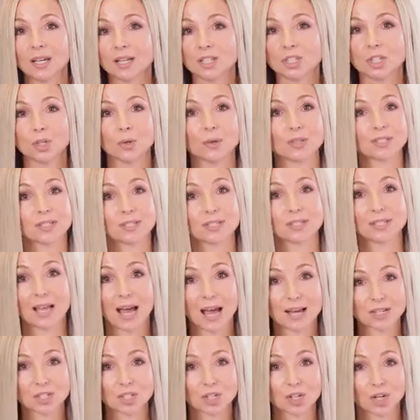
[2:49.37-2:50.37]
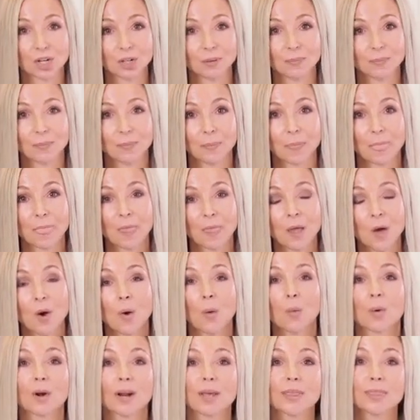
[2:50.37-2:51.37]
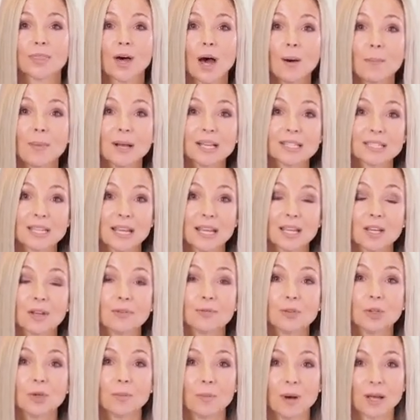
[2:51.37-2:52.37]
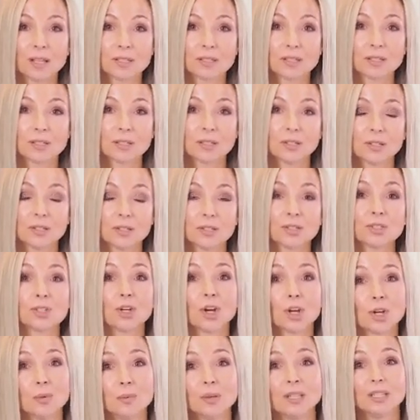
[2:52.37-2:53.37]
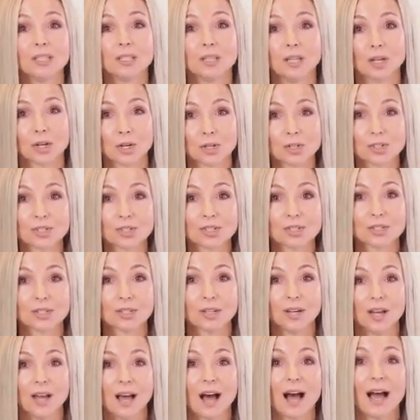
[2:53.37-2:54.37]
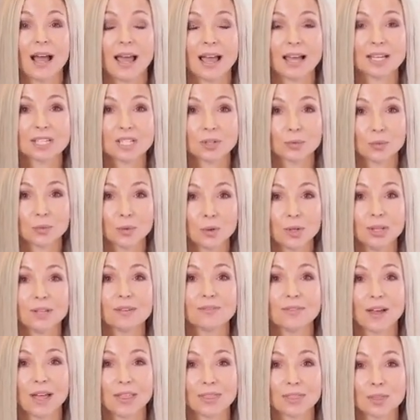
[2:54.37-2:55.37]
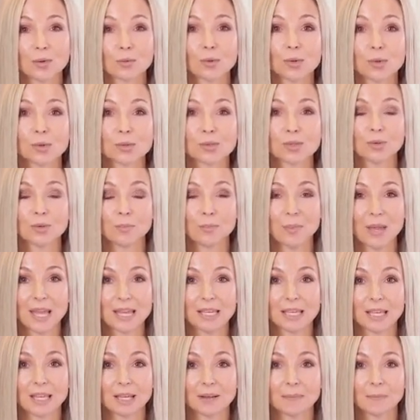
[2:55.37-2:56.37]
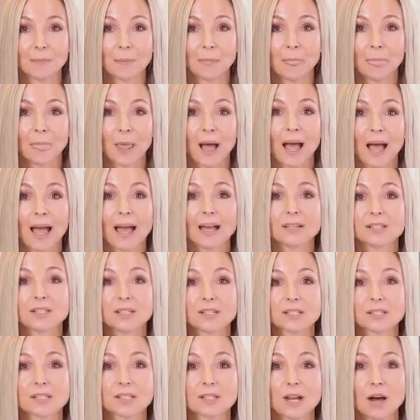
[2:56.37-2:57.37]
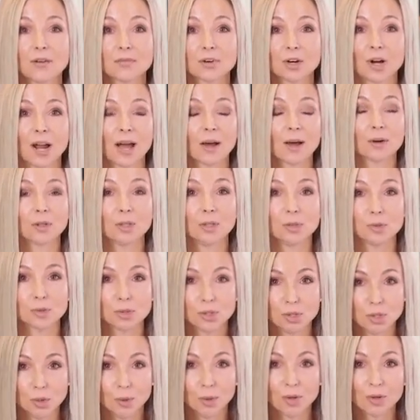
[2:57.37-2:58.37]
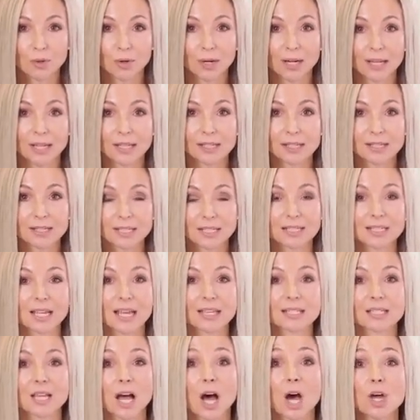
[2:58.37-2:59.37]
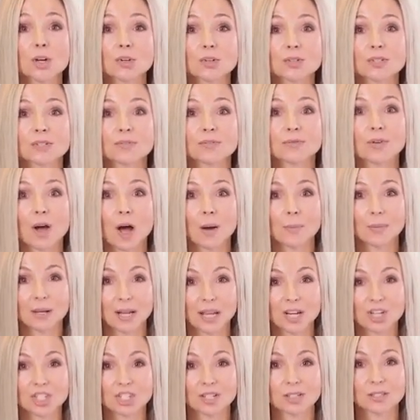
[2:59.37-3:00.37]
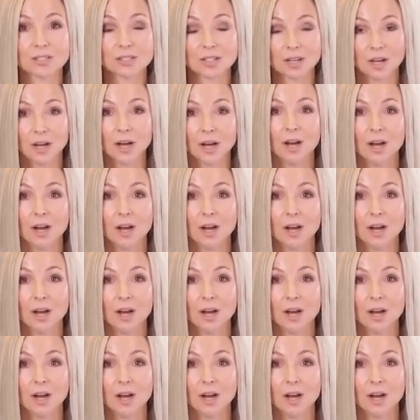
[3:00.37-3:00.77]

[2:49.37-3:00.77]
into a disaster. What I thought might take a few months took me years. I had to reinvent the rules of baking. I had to discover how to use new ingredients and test hundreds of combinations